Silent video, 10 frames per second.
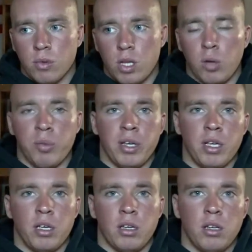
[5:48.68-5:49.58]
It'll
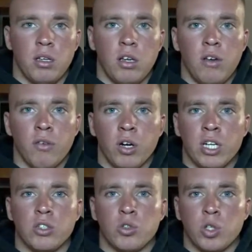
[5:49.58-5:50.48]
be, for
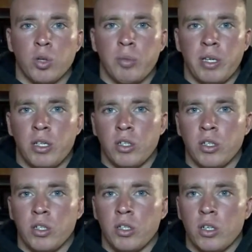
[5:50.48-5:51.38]
initial drill, it'll
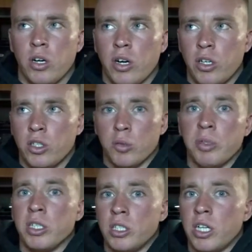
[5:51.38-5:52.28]
be it should be
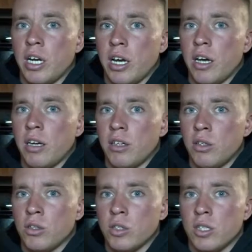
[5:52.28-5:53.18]
your J hat
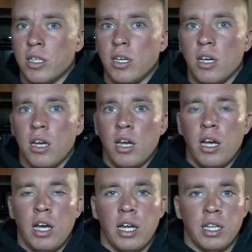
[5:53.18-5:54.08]
usually,
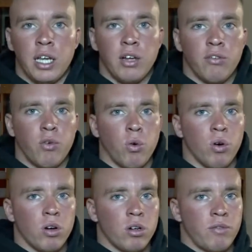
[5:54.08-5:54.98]
and then
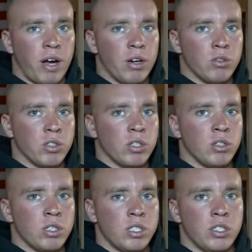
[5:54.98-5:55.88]
for final drill,
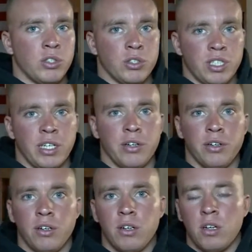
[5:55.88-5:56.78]
it's your
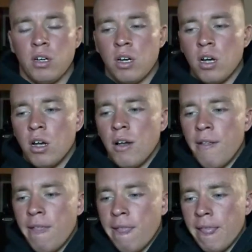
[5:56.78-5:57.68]
senior.
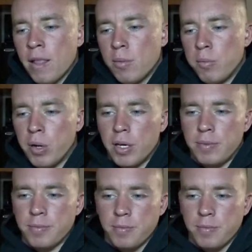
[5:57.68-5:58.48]
But